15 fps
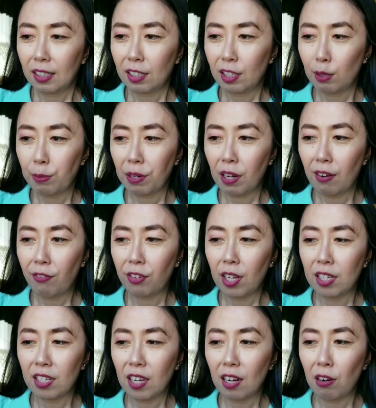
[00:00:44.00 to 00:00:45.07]
Just be careful
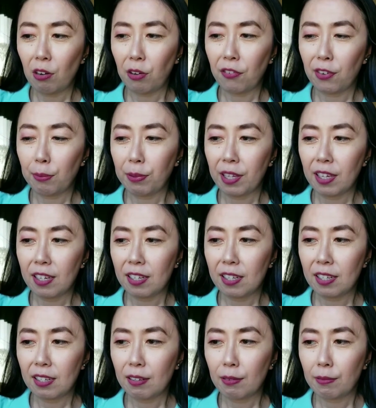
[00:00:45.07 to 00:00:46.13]
not to get all over the place.